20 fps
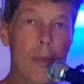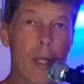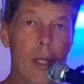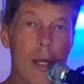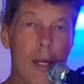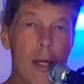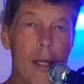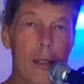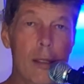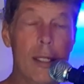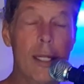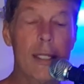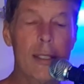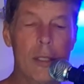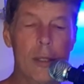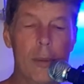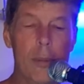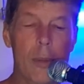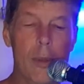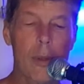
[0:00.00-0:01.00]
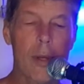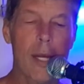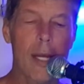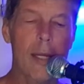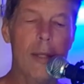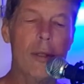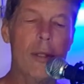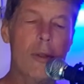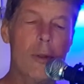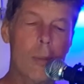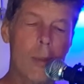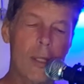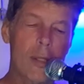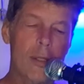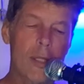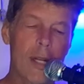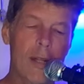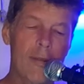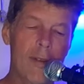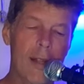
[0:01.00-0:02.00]
ledger, okay? It's
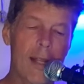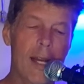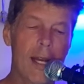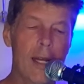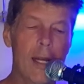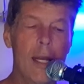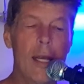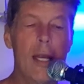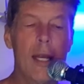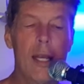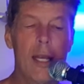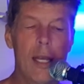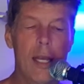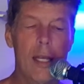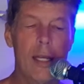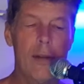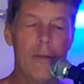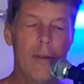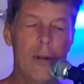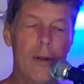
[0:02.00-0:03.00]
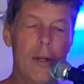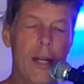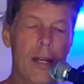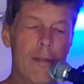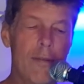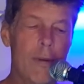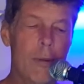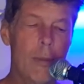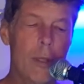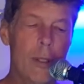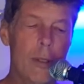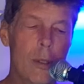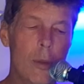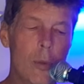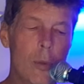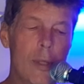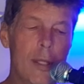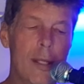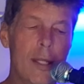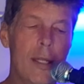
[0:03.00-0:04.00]
built off of that. And if you're not familiar
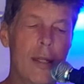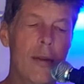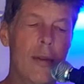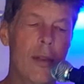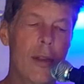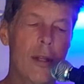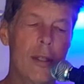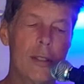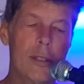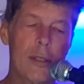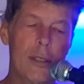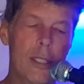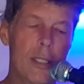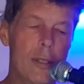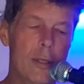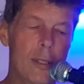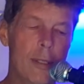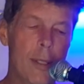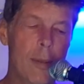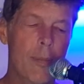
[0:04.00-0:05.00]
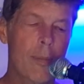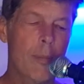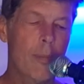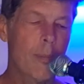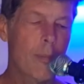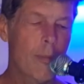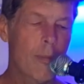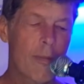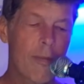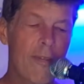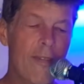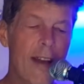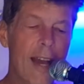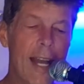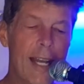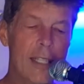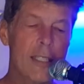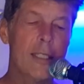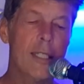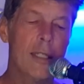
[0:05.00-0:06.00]
with it, there's just some
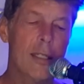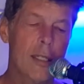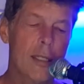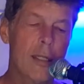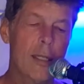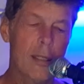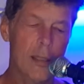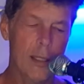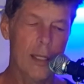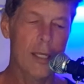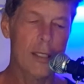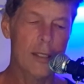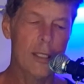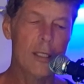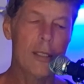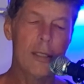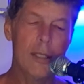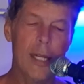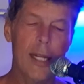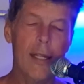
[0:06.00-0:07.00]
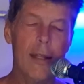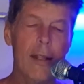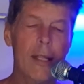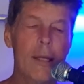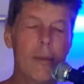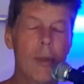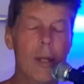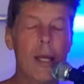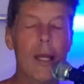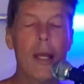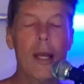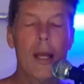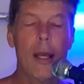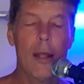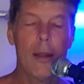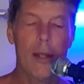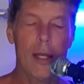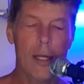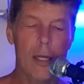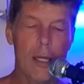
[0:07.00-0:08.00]
facts, I'll just state them,
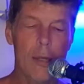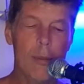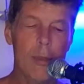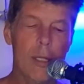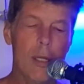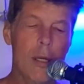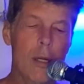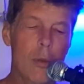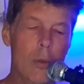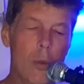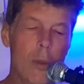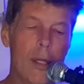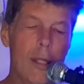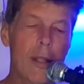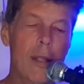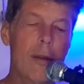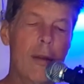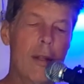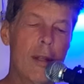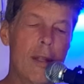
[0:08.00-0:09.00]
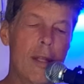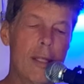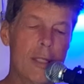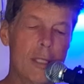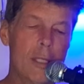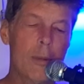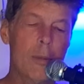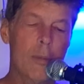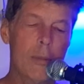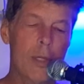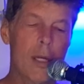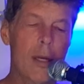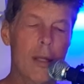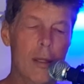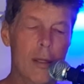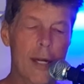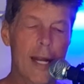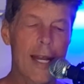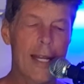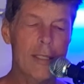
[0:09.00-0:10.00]
that come along with this
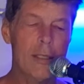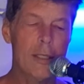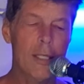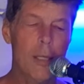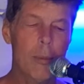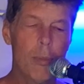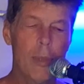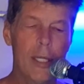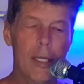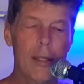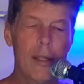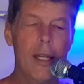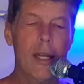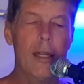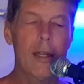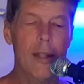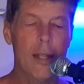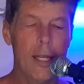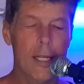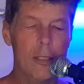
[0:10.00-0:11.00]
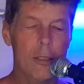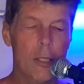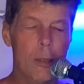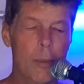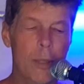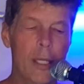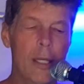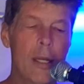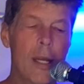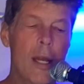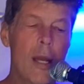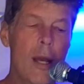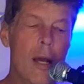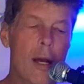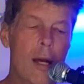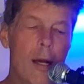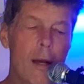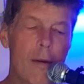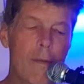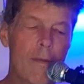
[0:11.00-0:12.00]
other asset being that the XRP.
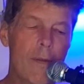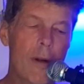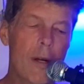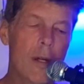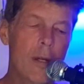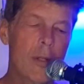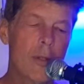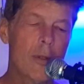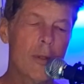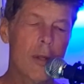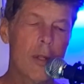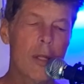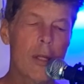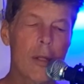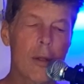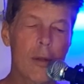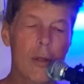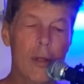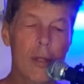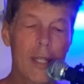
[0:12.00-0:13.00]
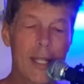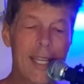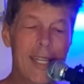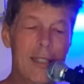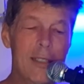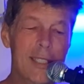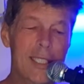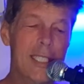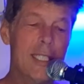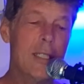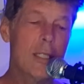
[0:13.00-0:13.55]
As far as the energy